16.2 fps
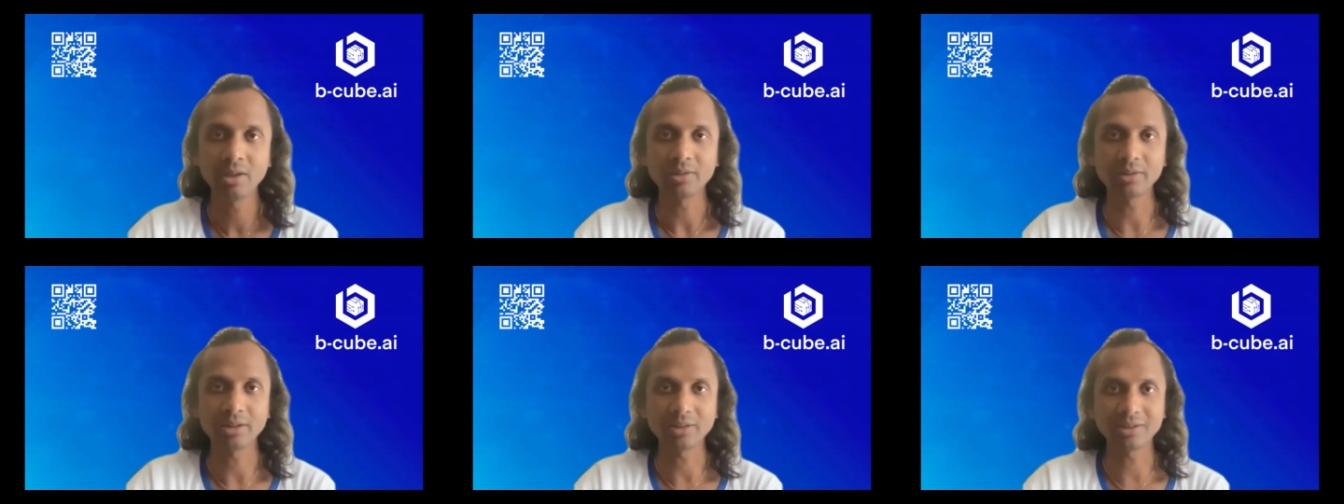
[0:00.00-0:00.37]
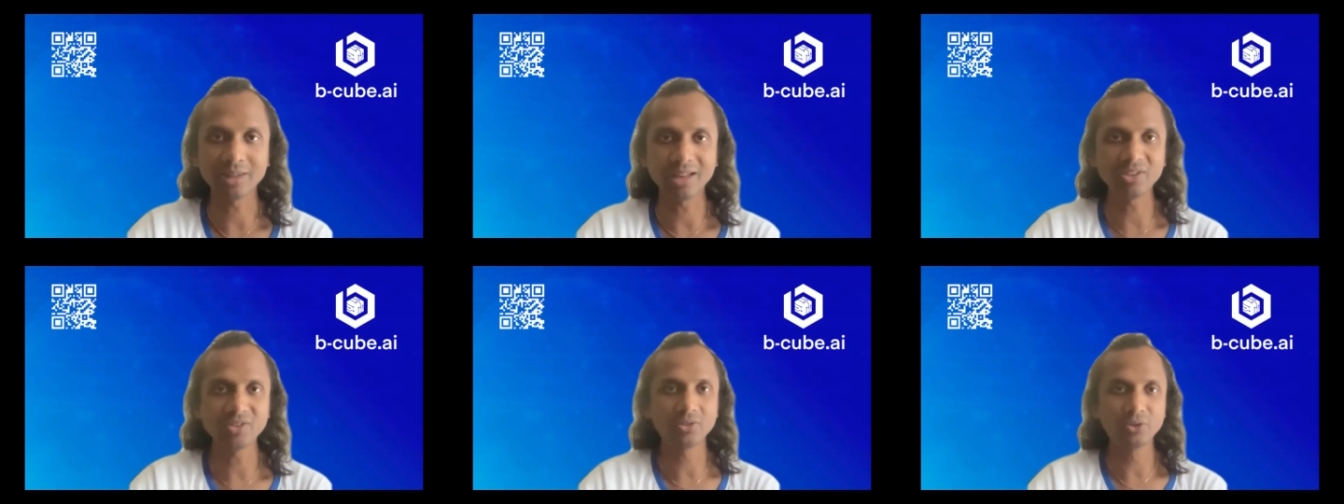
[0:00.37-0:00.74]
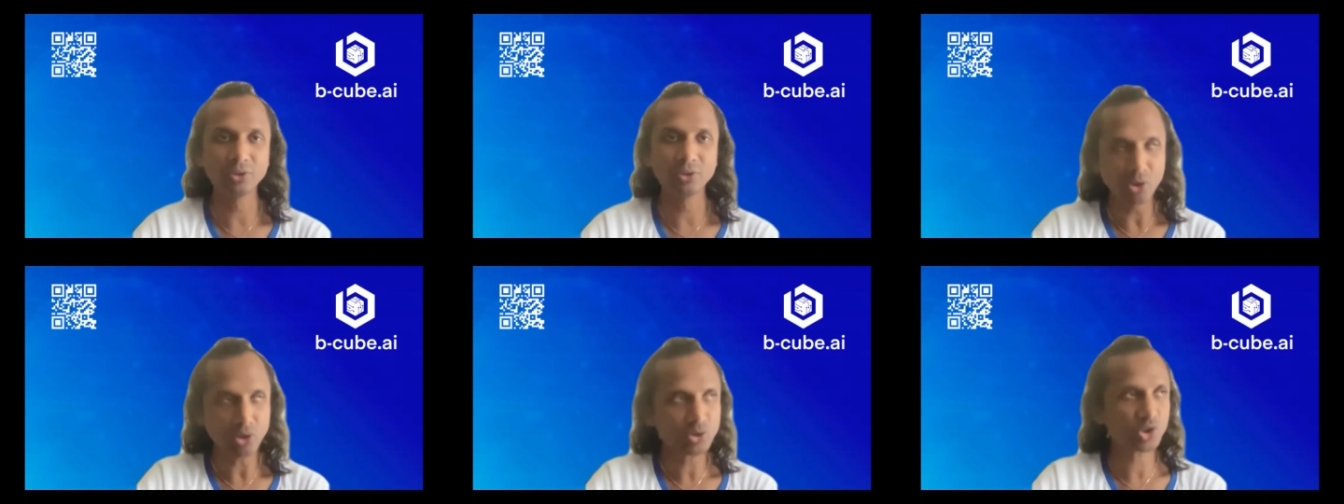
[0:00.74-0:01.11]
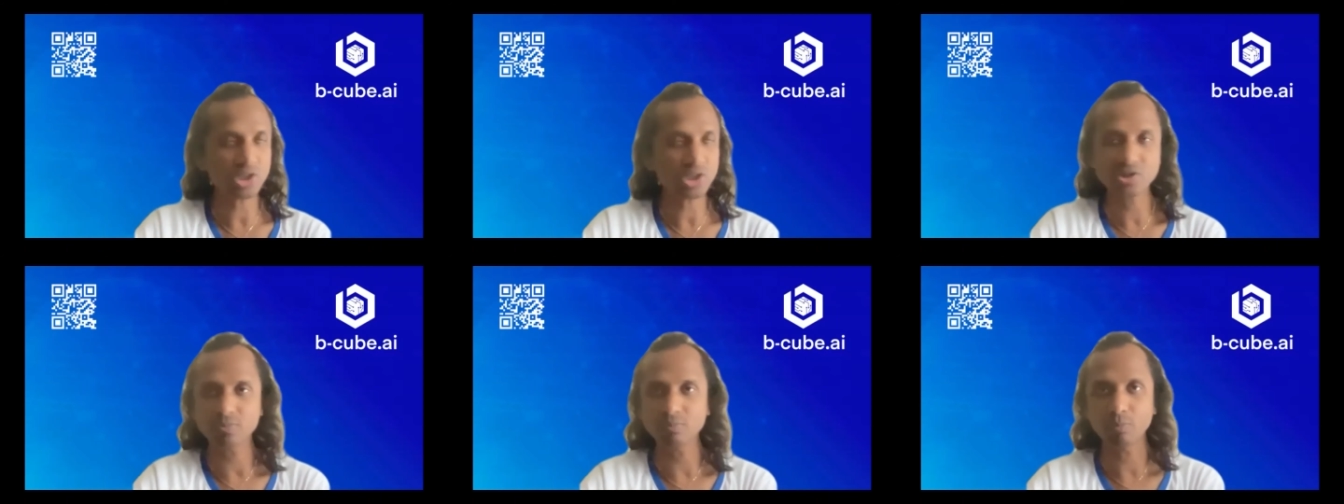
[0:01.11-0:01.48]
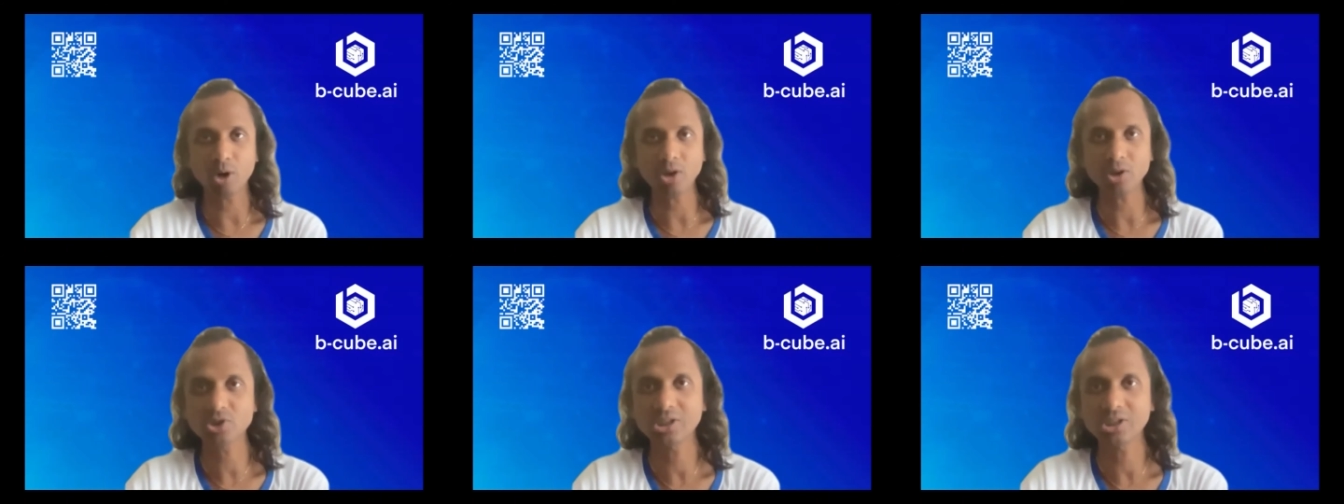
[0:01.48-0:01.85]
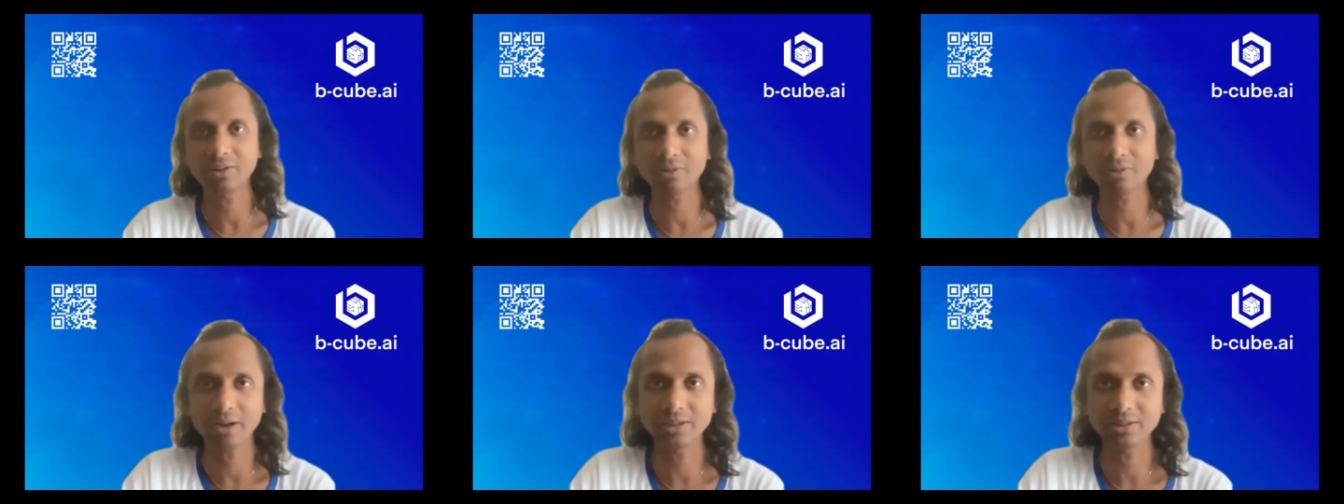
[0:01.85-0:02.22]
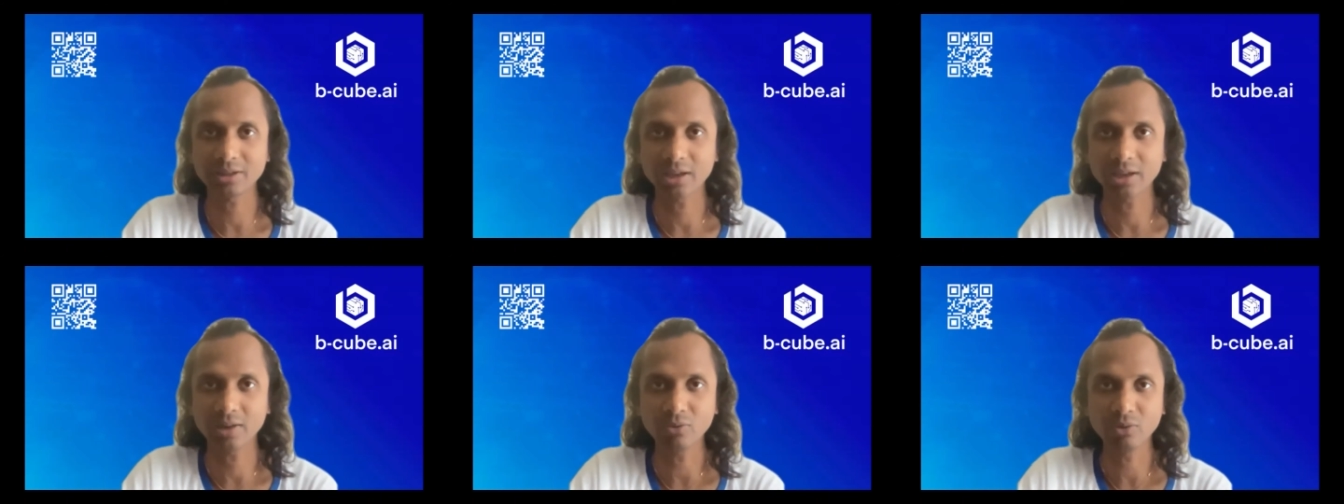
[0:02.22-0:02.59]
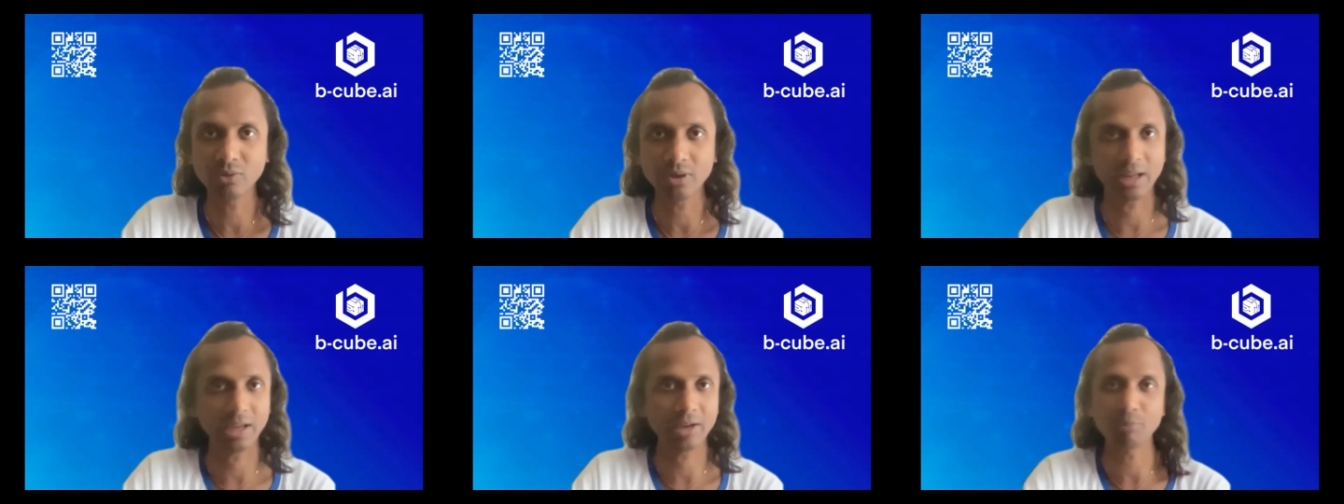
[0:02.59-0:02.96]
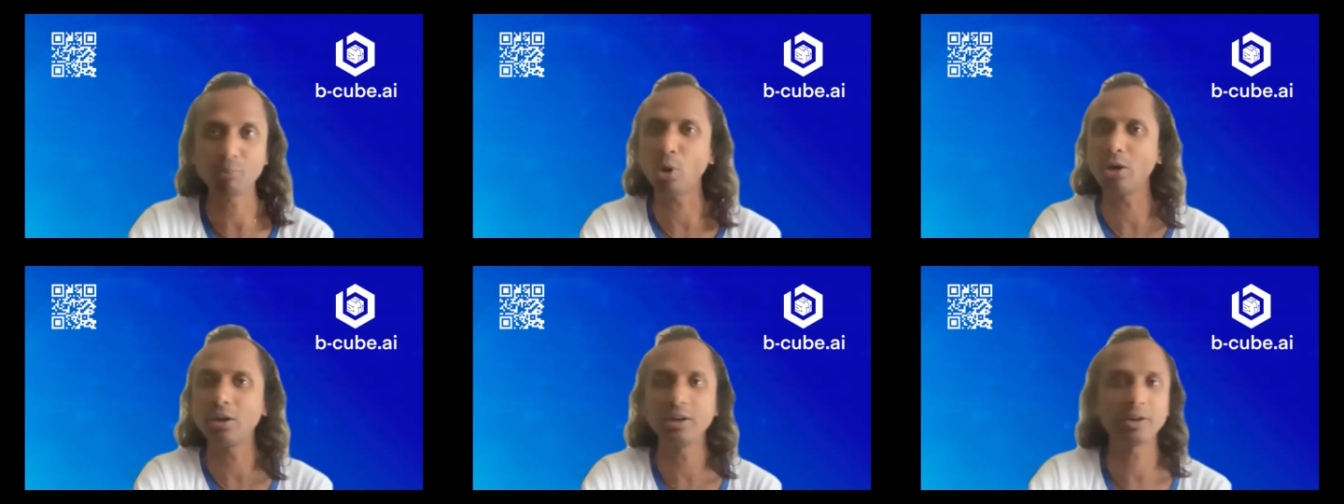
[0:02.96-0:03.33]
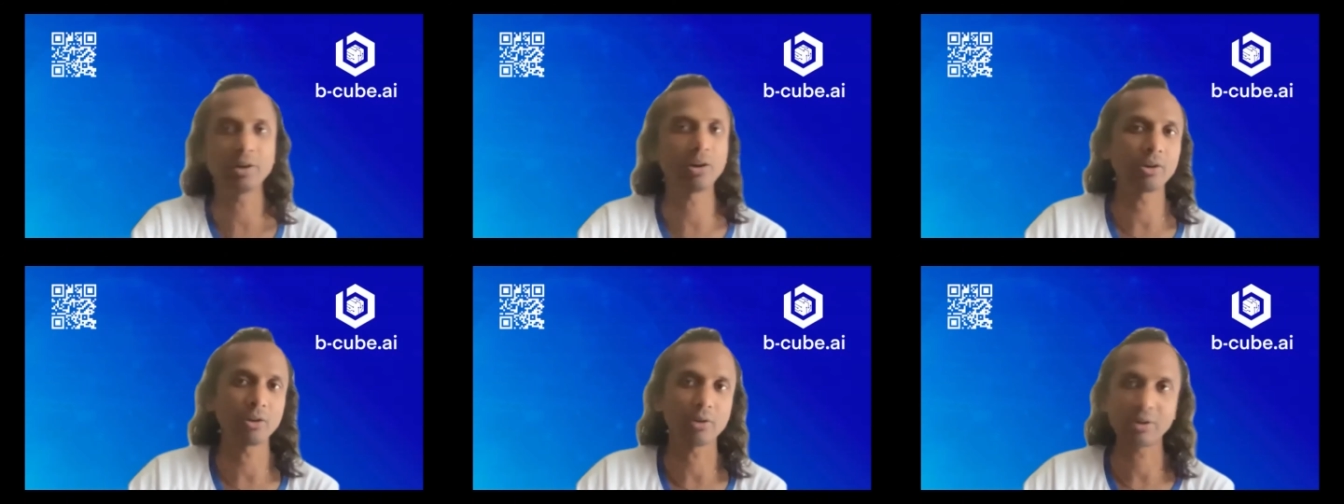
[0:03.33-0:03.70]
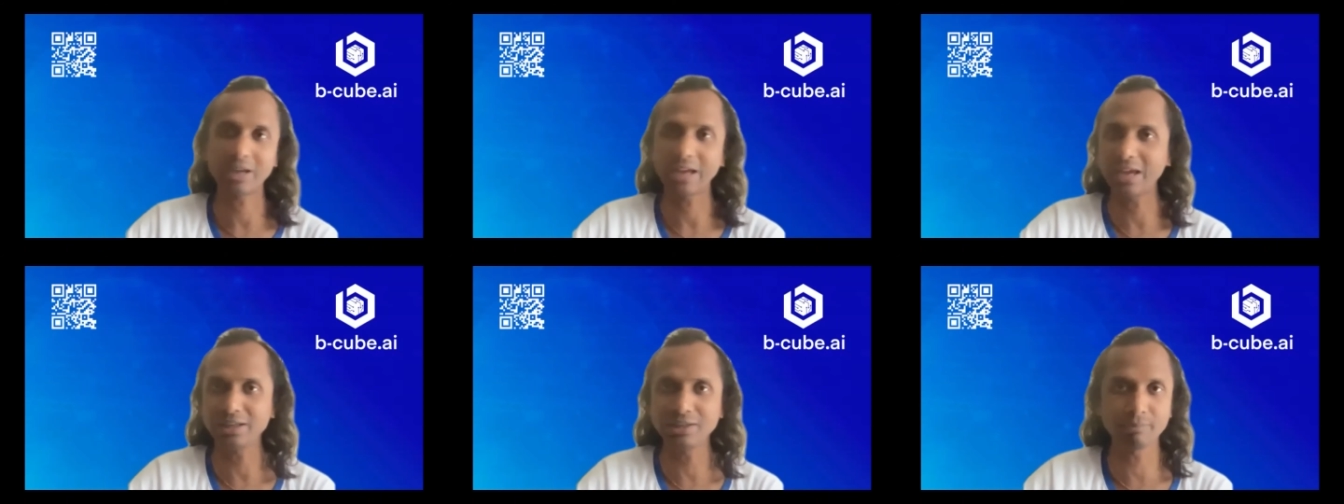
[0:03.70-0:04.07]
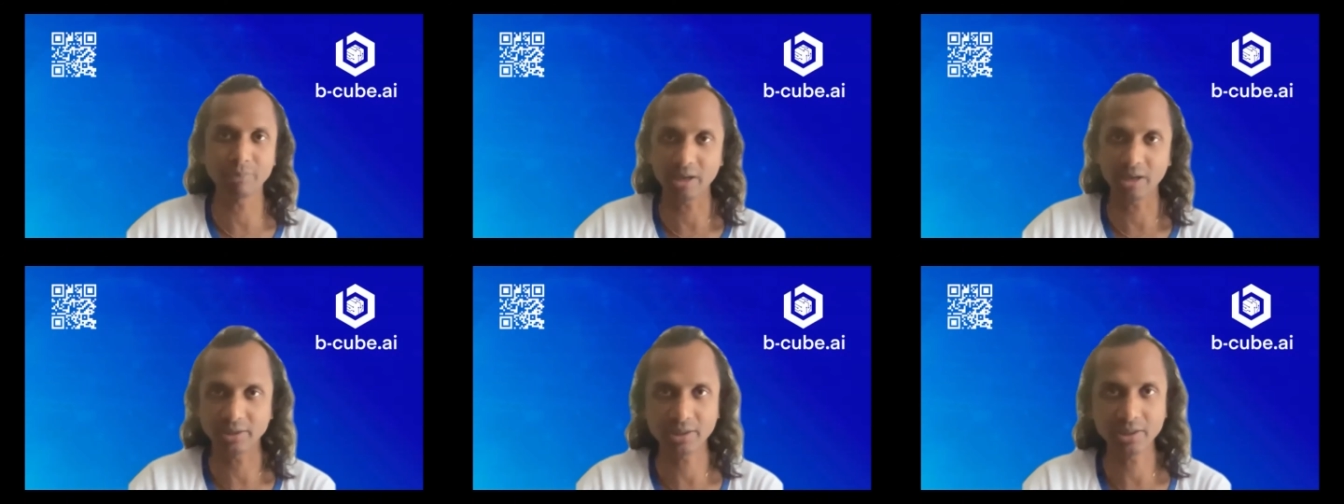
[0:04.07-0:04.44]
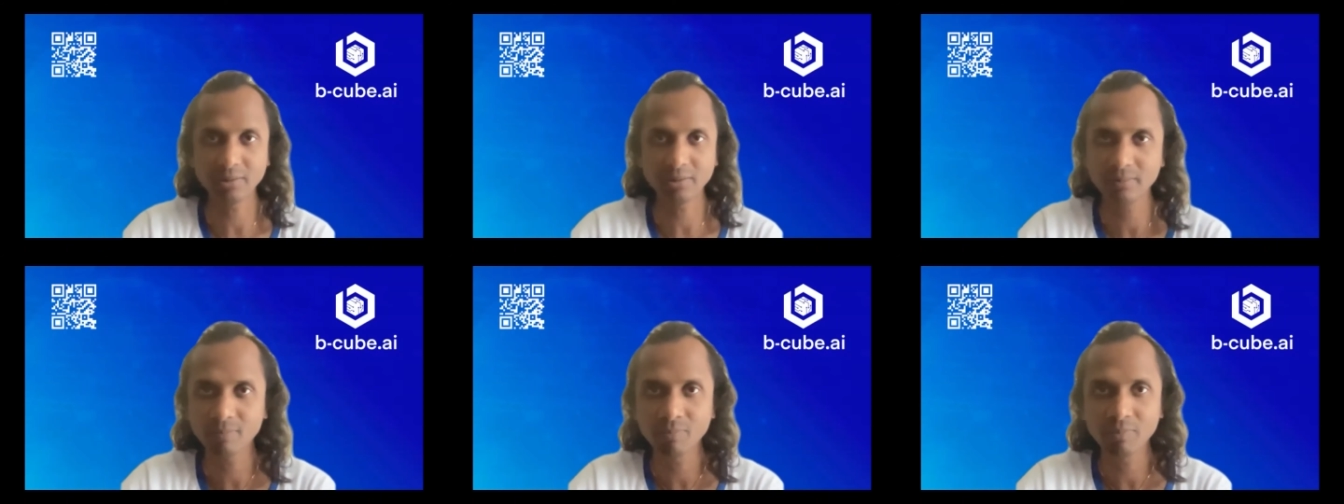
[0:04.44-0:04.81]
that there is no such blockchain right now, like Polygon or anybody,